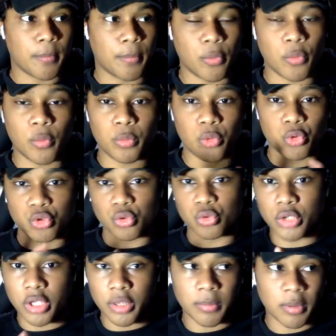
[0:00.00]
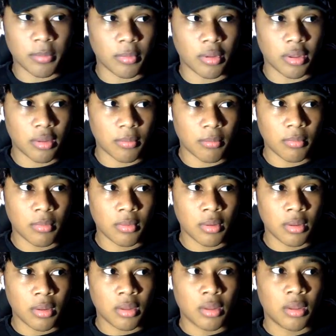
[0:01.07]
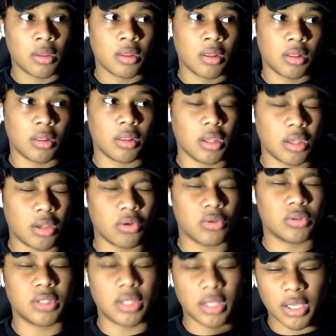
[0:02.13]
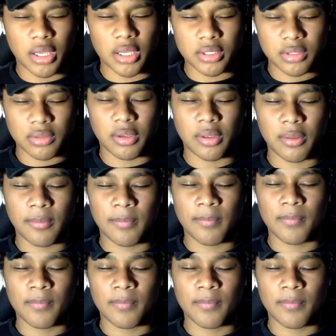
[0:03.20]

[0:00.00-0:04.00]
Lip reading: Boom, you choose him, him, or him. They close their eyes, right?